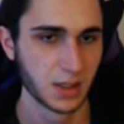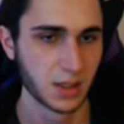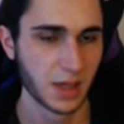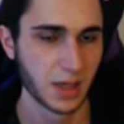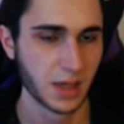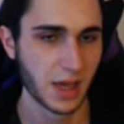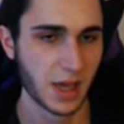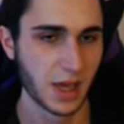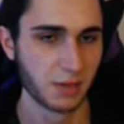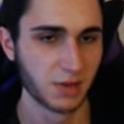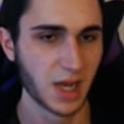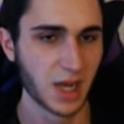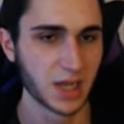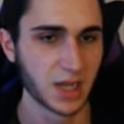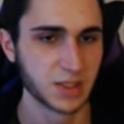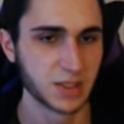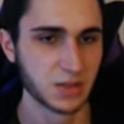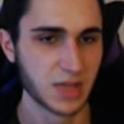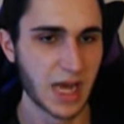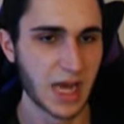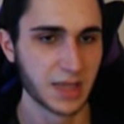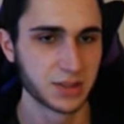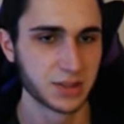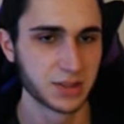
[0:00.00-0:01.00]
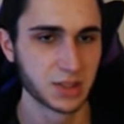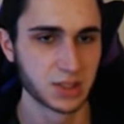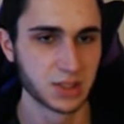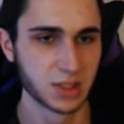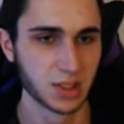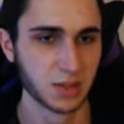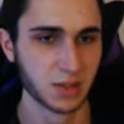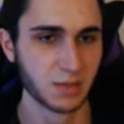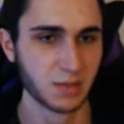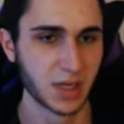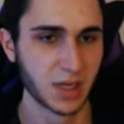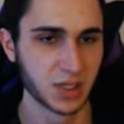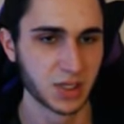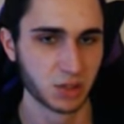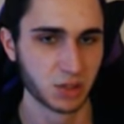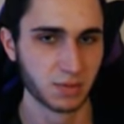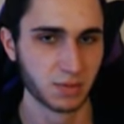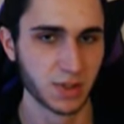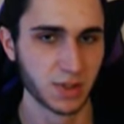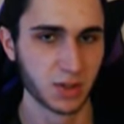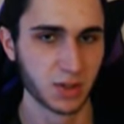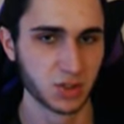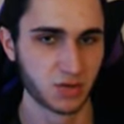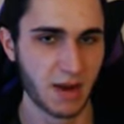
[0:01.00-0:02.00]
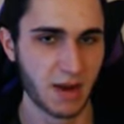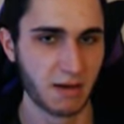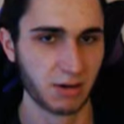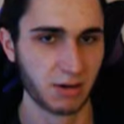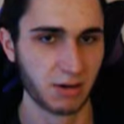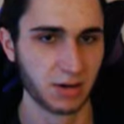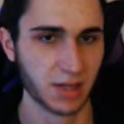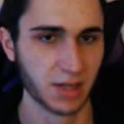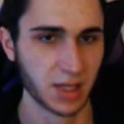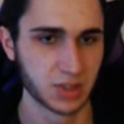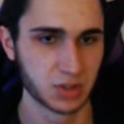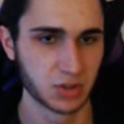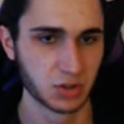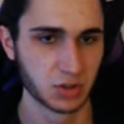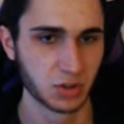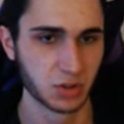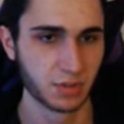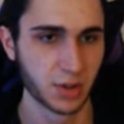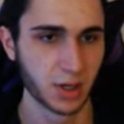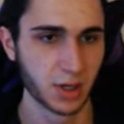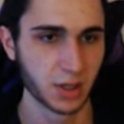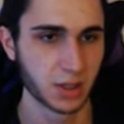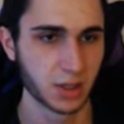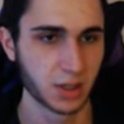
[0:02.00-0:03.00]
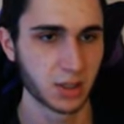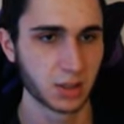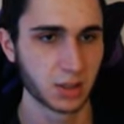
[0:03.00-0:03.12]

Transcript: And we gotta do that just to make sure we don't drown in Industrial Park.